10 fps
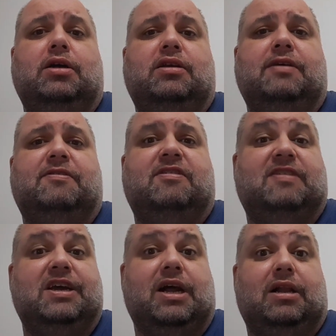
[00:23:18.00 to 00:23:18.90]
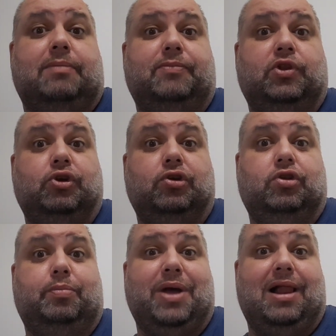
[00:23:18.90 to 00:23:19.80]
it gives a signal to
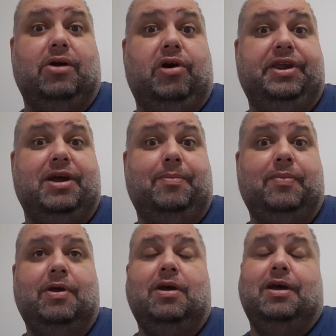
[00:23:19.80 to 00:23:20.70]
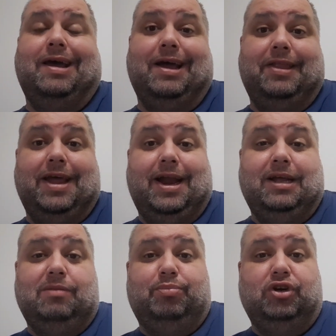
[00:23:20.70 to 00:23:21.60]
YouTube algorithm, and
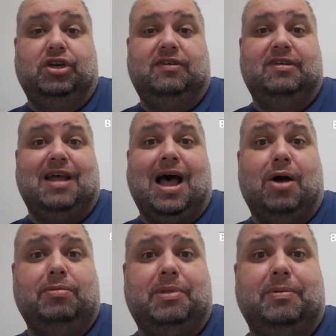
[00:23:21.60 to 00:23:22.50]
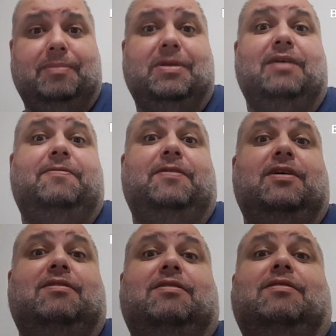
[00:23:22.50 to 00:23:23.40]
then it pushes it out. If
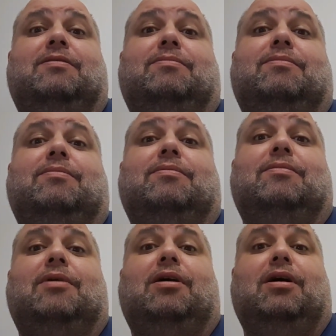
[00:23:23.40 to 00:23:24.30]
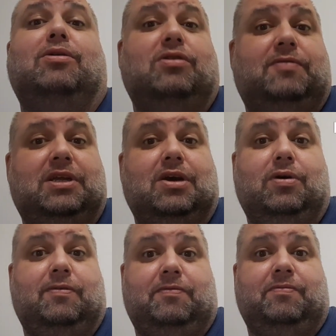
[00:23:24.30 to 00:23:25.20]
it's a good
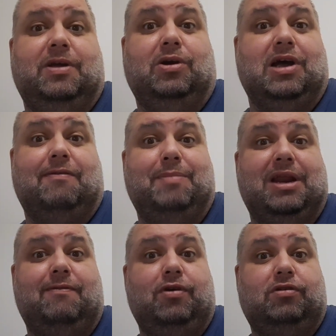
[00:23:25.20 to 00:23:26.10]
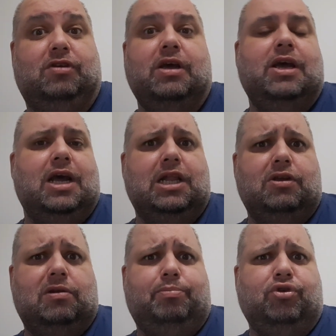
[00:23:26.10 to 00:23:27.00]
video, if you have many views,
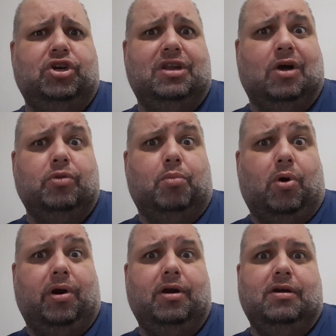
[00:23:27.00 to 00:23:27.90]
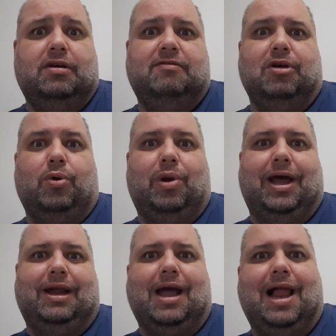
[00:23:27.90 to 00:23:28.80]
it will push it out more. So
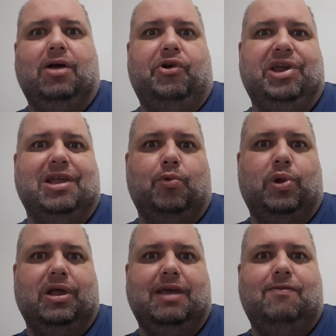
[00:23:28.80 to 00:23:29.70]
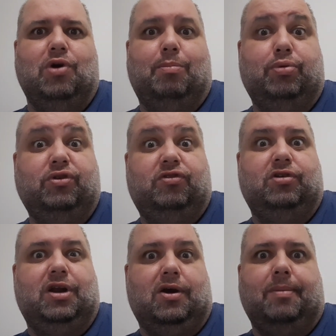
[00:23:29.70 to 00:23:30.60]
like algorithm will give you a
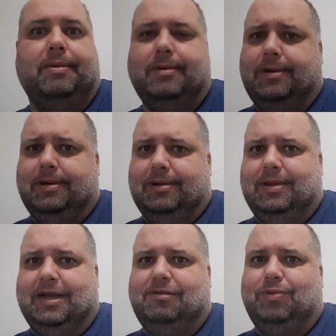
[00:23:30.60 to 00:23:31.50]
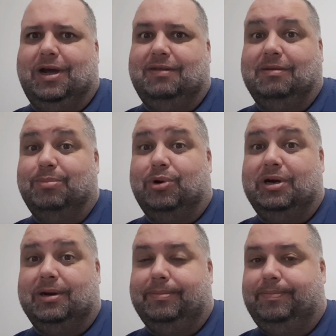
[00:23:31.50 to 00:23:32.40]
boost, you know. That's why it's
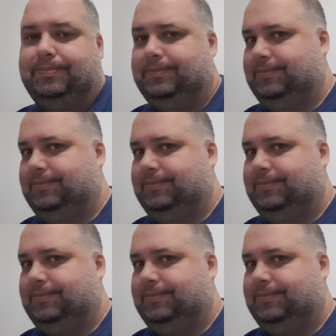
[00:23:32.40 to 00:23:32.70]
important.